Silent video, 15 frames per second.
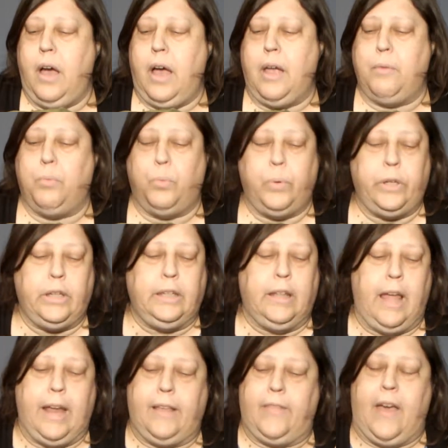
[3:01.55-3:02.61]
I really
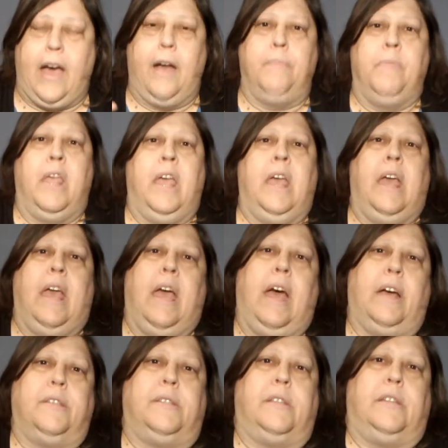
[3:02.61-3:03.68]
like that. It
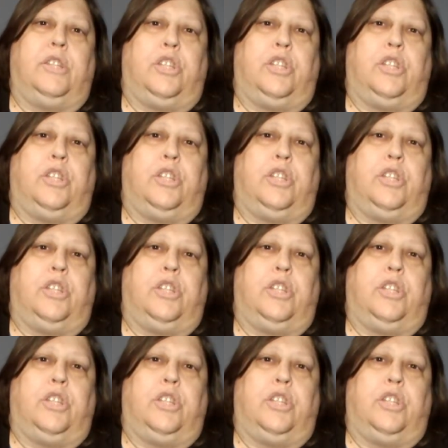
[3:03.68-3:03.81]
has these